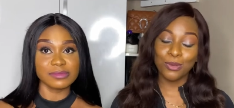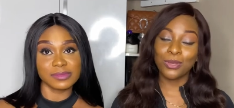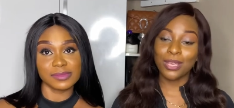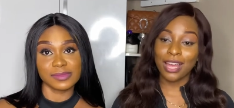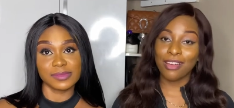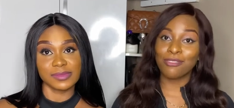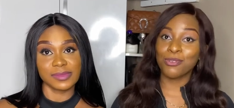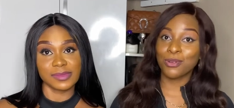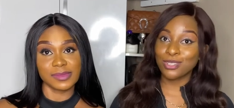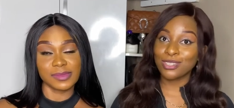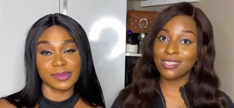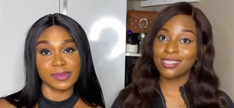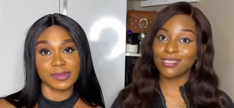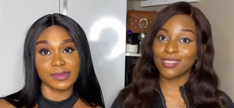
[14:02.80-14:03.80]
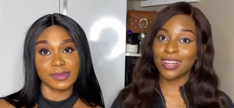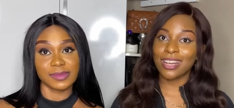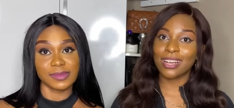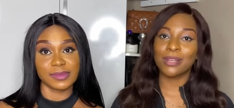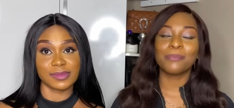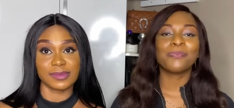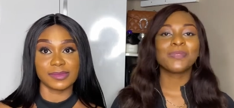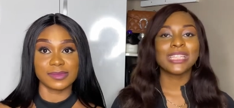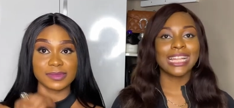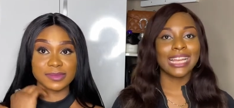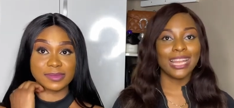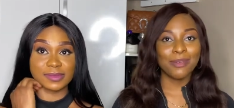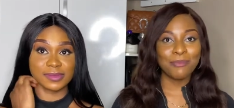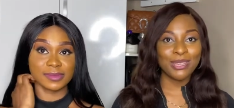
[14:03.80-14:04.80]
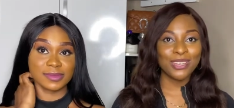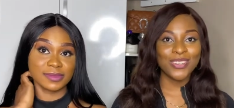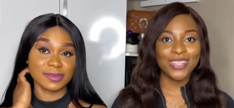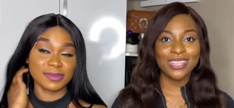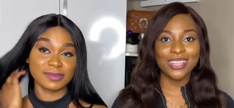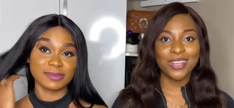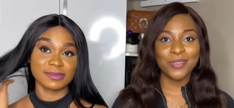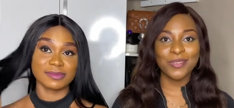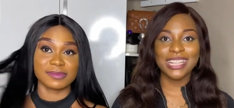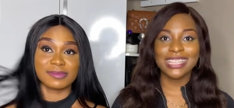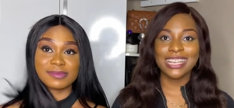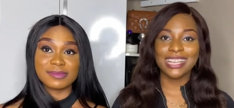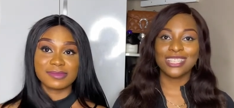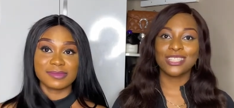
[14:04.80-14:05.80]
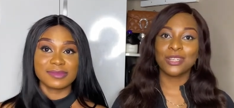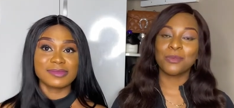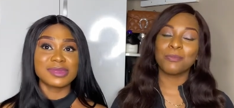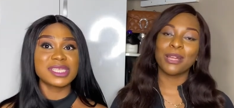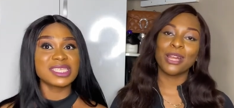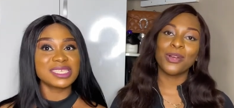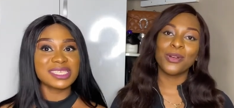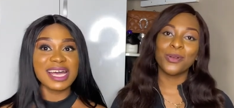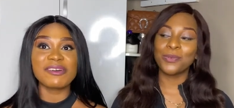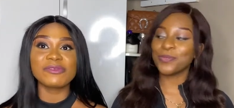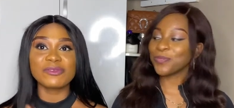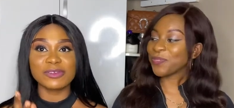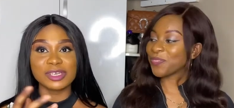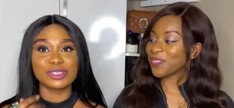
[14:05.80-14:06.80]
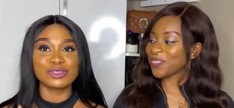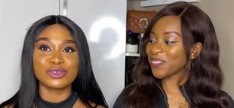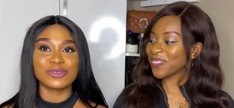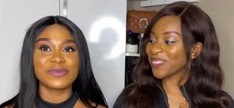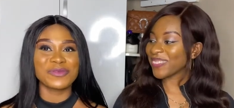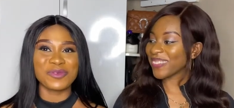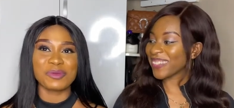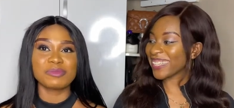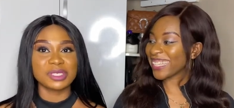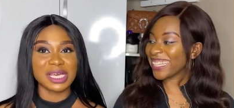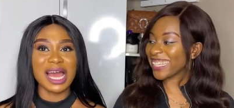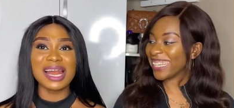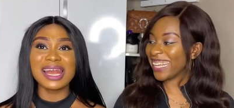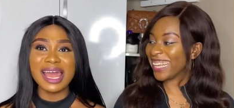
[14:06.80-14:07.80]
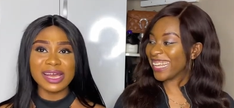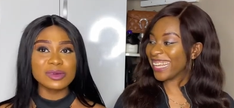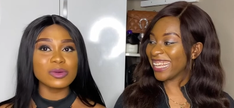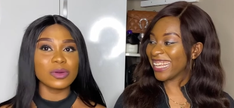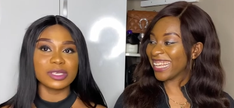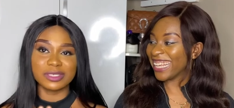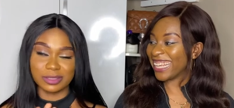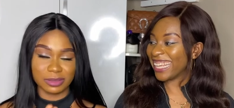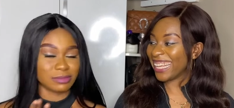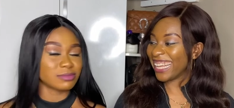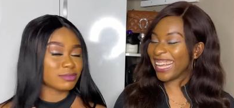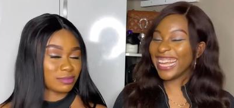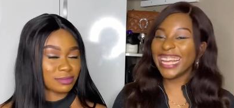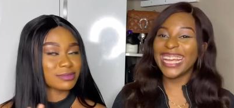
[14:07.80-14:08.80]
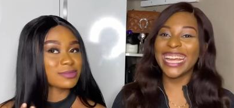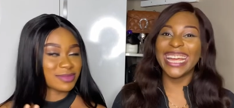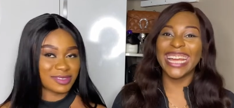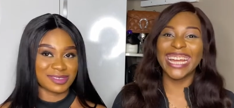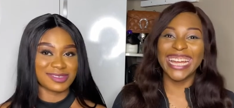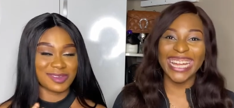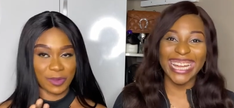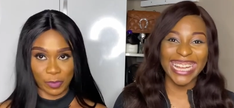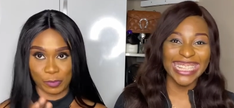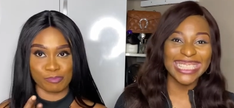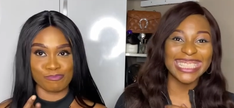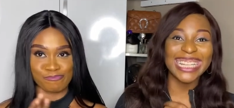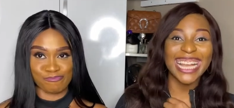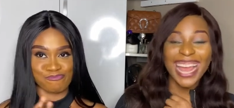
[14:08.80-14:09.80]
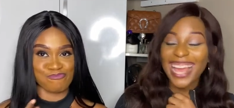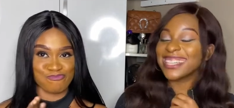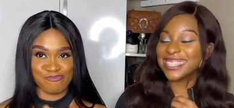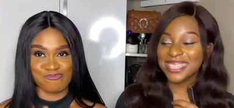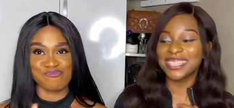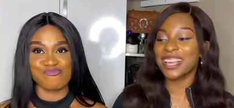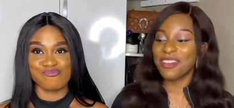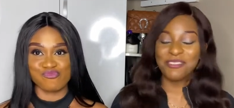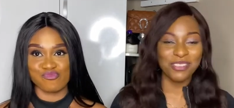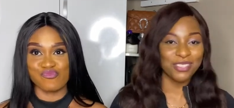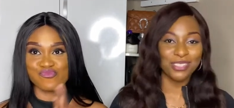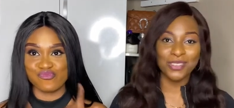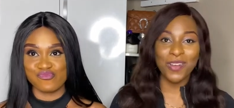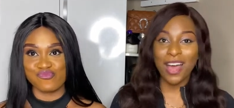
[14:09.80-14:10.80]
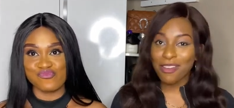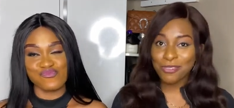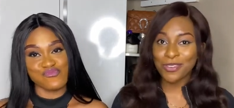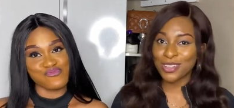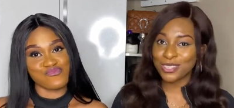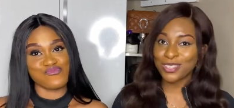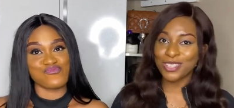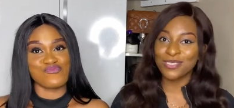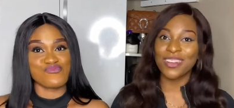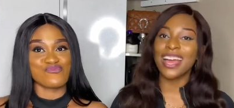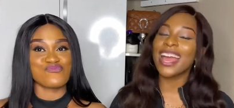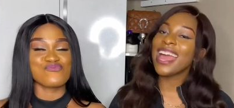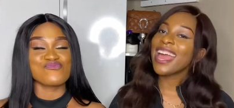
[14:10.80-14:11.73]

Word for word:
Speaker 1: you have questions for her, let me know in the comment section.
Speaker 2: Please have questions for me. I like questions. She likes interviews, so have questions for her